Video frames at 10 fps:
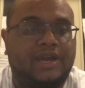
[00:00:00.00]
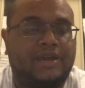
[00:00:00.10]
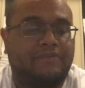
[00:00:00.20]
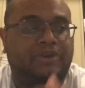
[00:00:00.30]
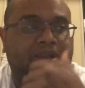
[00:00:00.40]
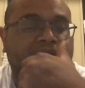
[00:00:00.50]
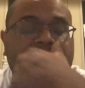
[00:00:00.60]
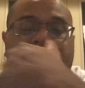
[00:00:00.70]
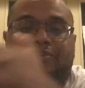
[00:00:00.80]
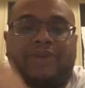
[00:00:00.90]
but
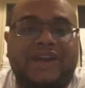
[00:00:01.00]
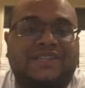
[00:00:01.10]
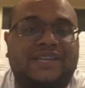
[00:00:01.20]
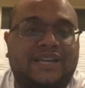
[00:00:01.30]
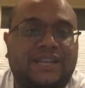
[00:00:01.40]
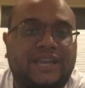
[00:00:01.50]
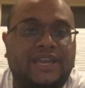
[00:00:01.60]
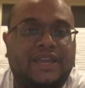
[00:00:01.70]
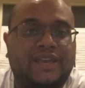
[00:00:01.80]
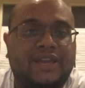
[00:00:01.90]
he
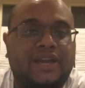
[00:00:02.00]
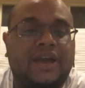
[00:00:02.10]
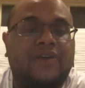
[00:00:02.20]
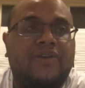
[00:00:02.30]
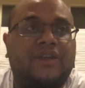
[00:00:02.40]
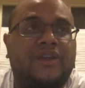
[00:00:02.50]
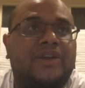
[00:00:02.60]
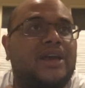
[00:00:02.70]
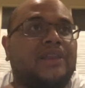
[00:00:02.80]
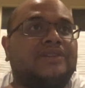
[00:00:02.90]
basically got on there,
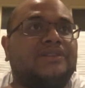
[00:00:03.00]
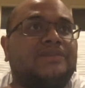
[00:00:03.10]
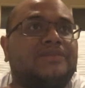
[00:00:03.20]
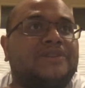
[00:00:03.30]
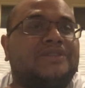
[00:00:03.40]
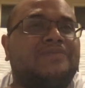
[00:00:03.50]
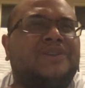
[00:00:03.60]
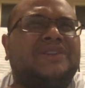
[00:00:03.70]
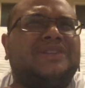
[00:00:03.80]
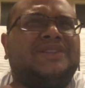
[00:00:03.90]
and I listened to bits and
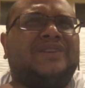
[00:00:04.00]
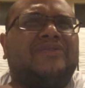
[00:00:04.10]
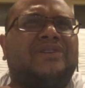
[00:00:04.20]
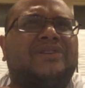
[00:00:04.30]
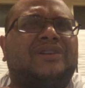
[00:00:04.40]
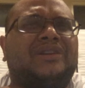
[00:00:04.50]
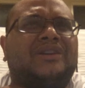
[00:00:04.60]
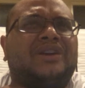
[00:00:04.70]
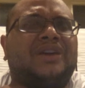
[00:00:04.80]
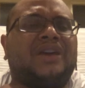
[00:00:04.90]
pieces of it
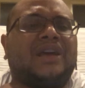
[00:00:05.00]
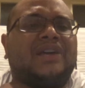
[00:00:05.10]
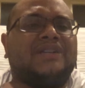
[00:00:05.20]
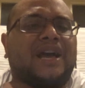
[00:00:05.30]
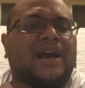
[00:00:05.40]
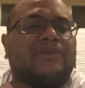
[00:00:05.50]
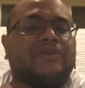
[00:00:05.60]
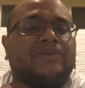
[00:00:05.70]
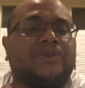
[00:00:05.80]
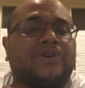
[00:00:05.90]
because
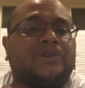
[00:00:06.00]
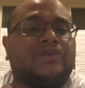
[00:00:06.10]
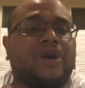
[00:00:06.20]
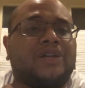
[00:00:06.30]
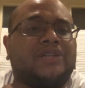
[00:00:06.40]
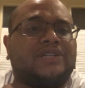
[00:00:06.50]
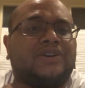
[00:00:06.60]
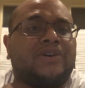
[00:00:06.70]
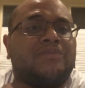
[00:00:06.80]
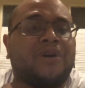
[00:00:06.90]
it was hard to watch. I
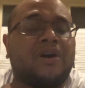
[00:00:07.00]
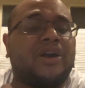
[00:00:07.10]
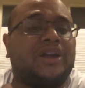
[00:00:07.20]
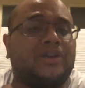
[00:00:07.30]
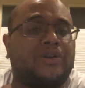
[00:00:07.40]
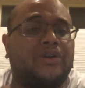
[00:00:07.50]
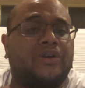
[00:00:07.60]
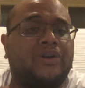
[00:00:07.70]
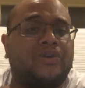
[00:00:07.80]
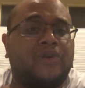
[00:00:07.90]
saw him hugging
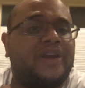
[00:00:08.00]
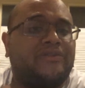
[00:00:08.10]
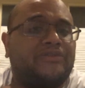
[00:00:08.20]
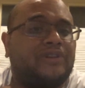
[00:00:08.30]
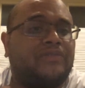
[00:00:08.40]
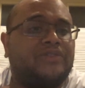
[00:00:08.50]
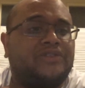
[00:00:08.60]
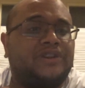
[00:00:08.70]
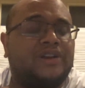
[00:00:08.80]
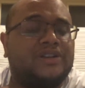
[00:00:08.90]
her right in front of the
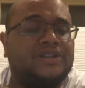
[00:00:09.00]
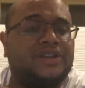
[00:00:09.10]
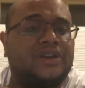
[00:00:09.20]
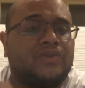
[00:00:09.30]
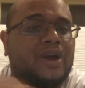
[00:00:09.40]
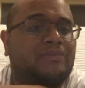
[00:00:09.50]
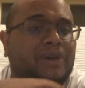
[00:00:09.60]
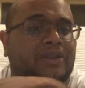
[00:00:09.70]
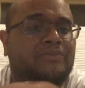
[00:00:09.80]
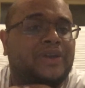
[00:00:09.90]
judge,
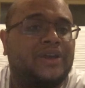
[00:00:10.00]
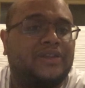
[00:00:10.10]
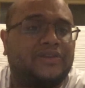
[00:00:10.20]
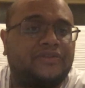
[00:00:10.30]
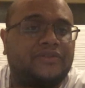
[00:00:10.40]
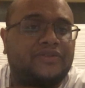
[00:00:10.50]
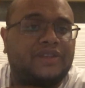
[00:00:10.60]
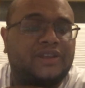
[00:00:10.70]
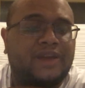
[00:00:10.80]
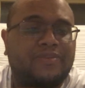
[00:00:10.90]
right by the bailiff,
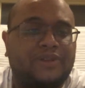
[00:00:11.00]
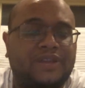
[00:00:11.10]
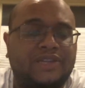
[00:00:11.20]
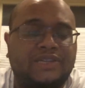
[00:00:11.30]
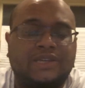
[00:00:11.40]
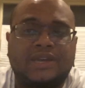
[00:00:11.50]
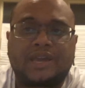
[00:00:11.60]
the deputies.